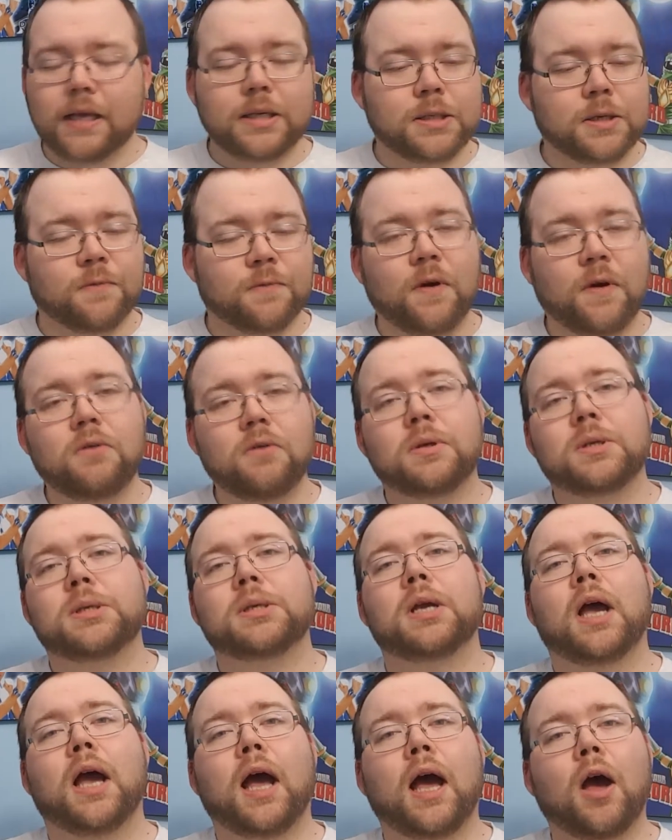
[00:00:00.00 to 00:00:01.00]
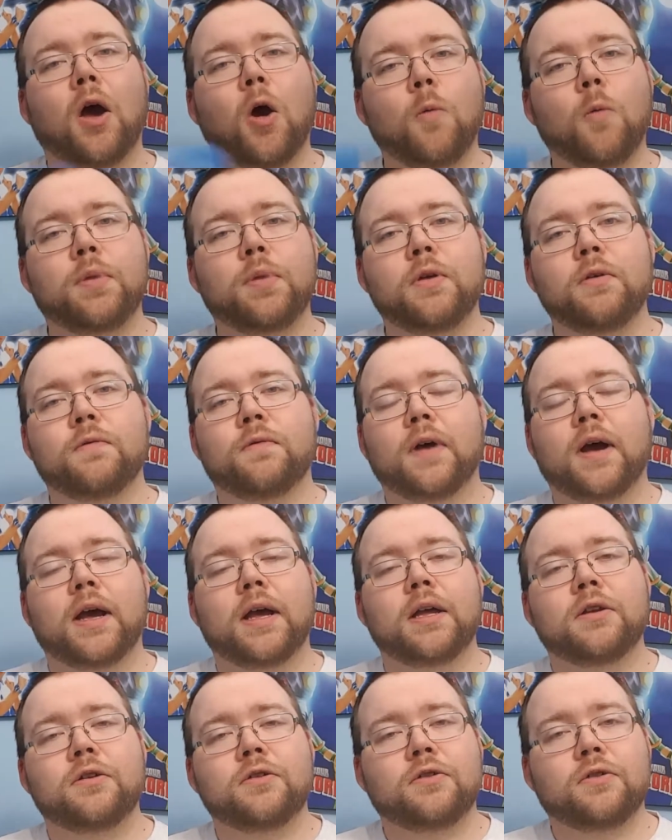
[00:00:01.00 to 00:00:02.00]
So, folks, I hope you've uh,
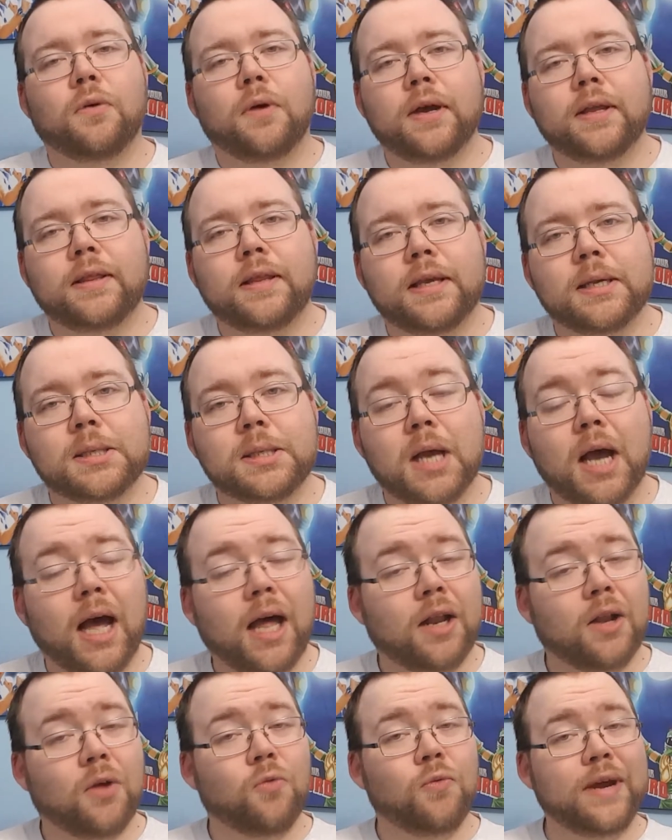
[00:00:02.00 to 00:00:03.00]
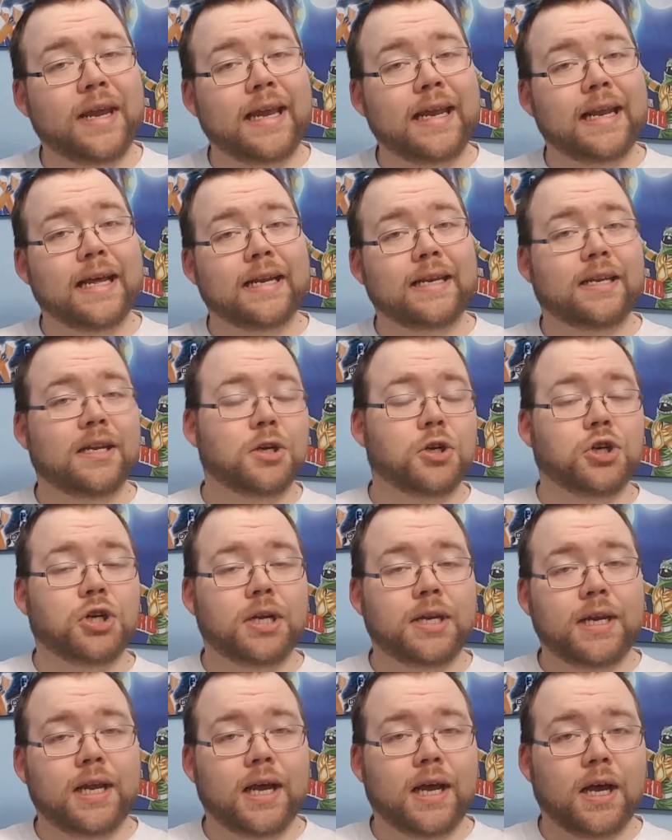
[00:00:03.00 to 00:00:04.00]
enjoyed this Halloween
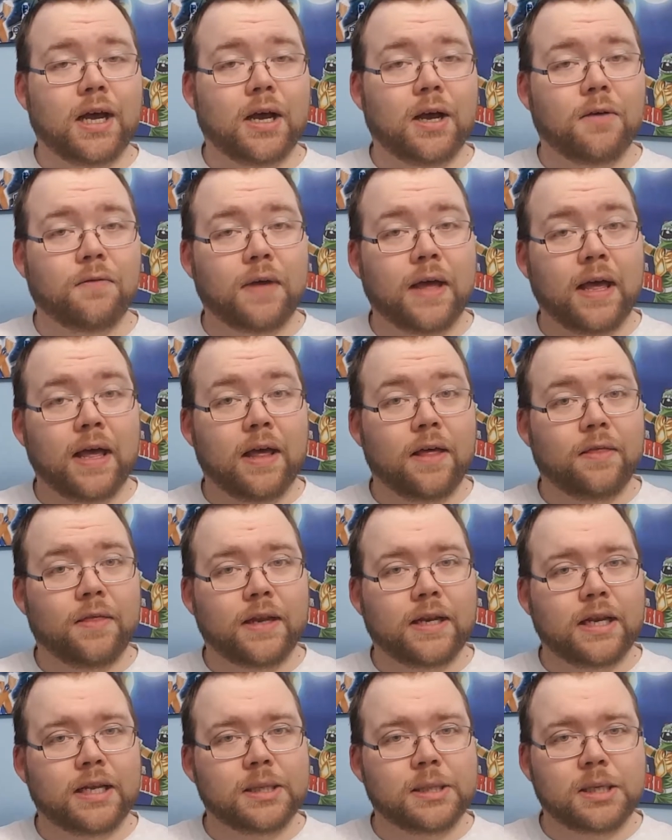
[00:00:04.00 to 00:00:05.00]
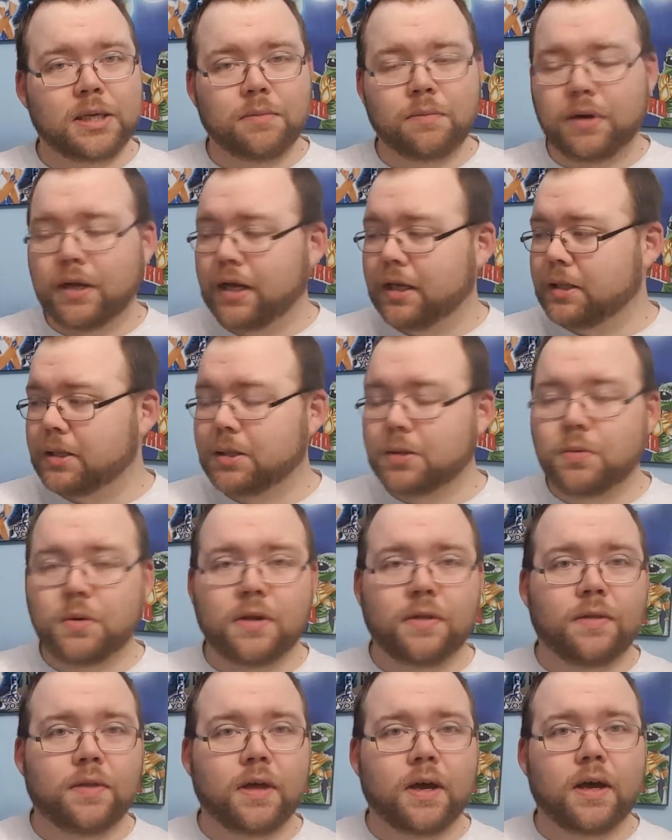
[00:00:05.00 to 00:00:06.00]
edition of the DenziBlitz
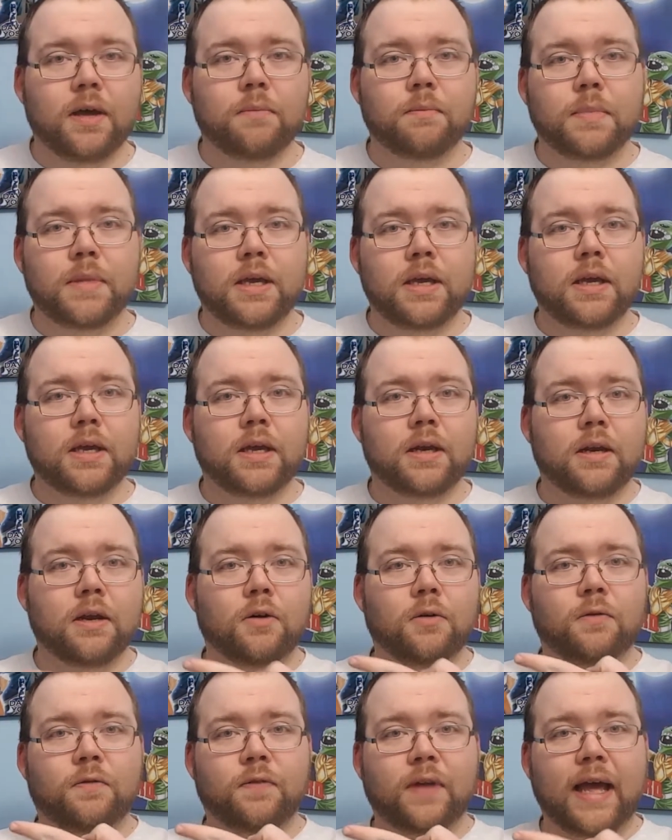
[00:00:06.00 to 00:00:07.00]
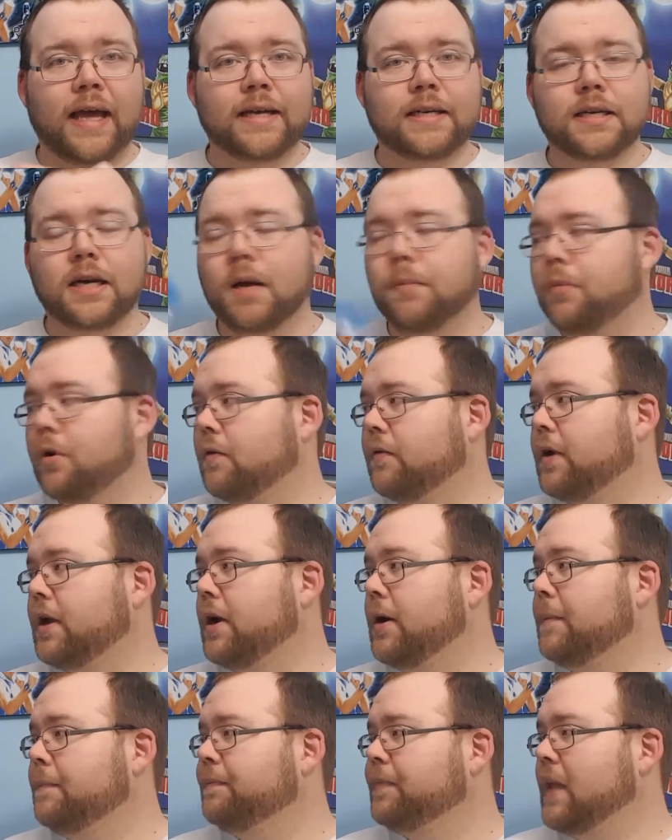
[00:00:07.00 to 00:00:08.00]
with uh, me and old Flat Top over
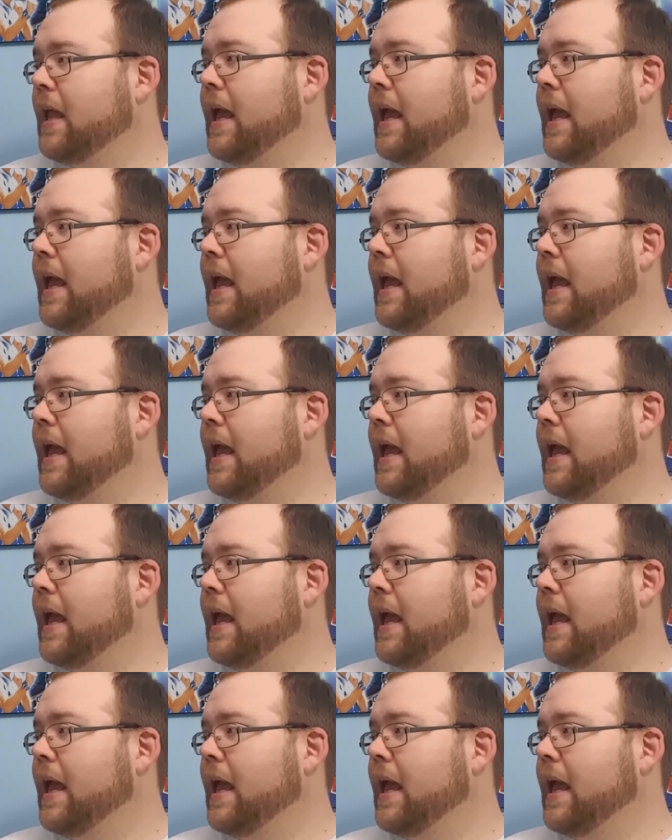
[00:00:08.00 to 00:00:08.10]
here.